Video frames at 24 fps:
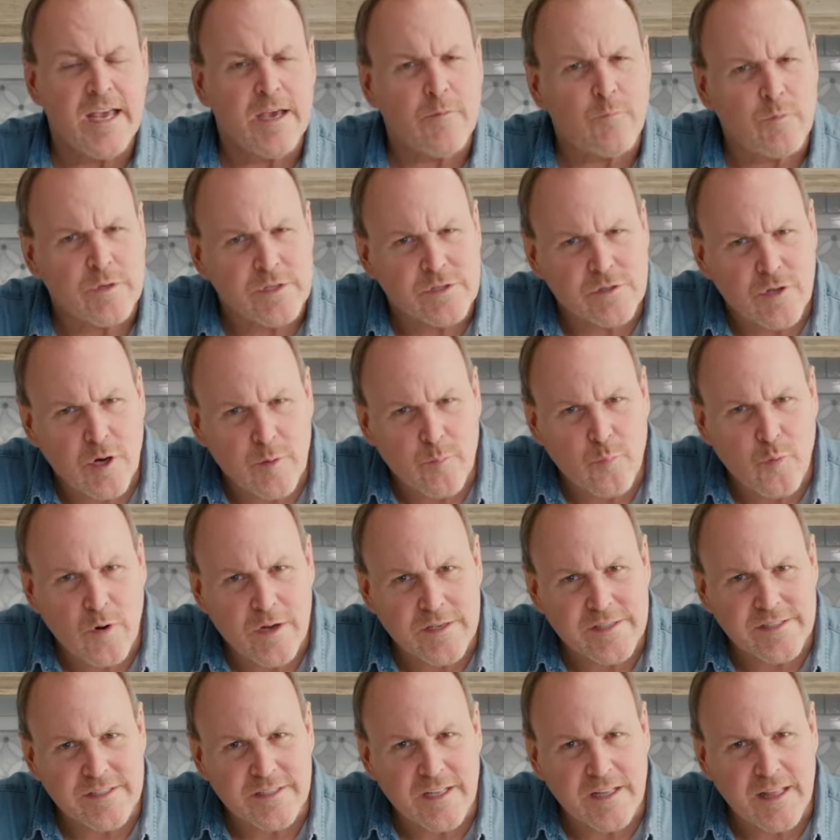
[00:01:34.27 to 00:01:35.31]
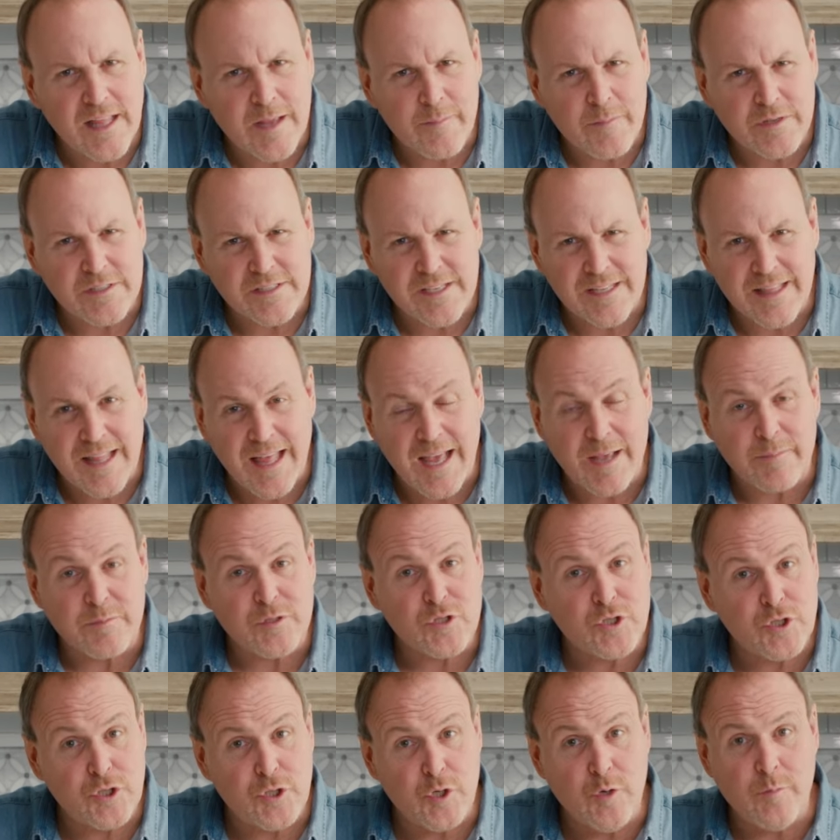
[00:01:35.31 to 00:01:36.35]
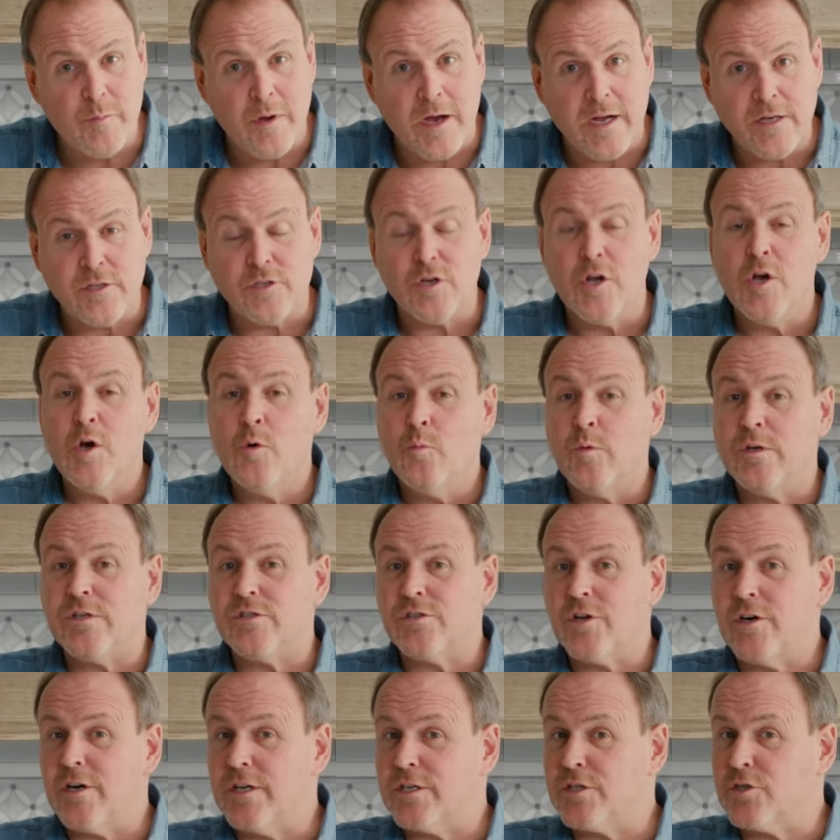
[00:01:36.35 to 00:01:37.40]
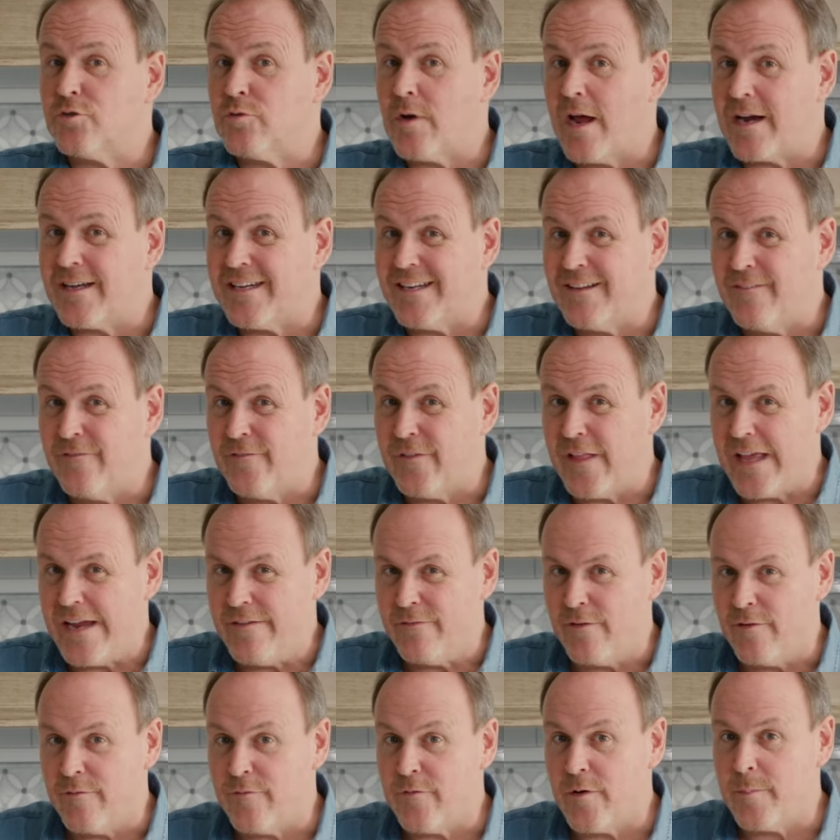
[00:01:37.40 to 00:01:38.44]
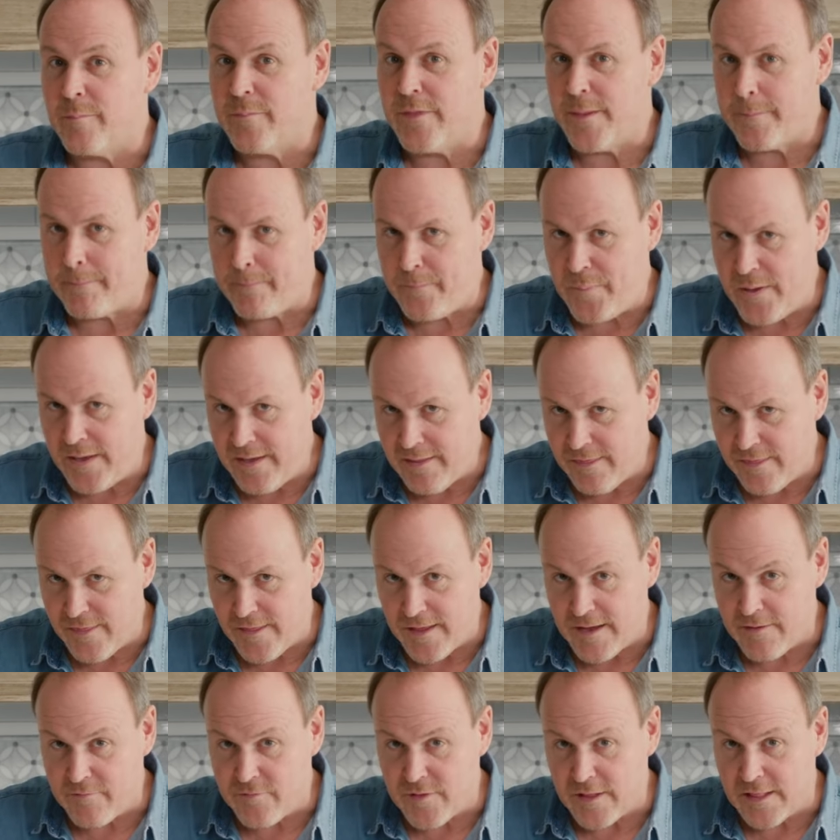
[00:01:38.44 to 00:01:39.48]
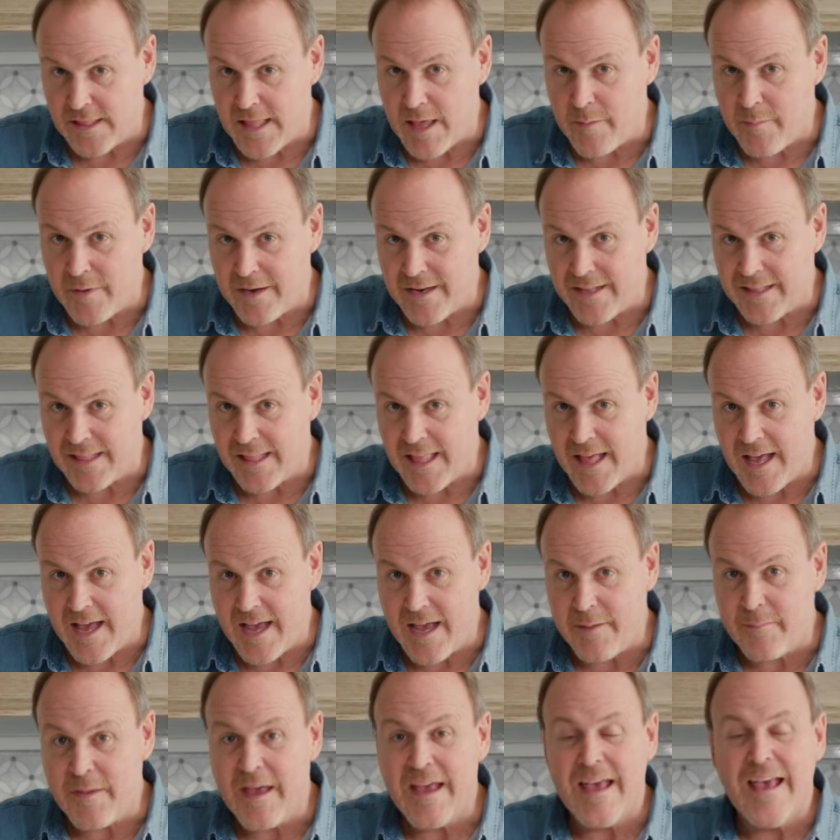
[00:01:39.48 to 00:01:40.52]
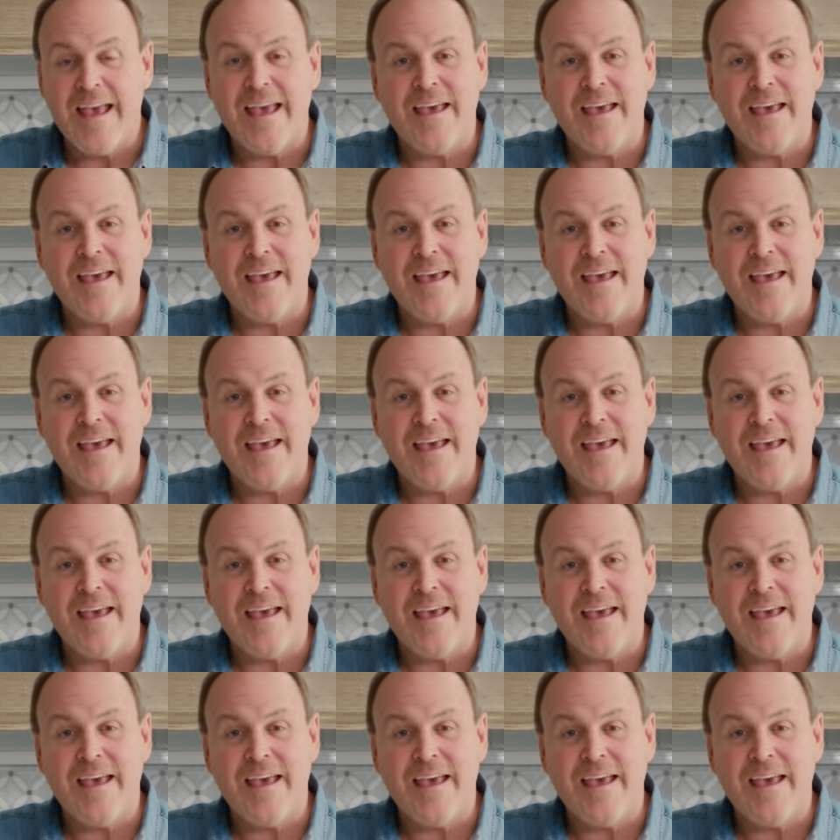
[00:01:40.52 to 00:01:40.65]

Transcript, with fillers: If we start pressing the lemons and limes too much, we start extracting flavor from the pith of the lemon and lime,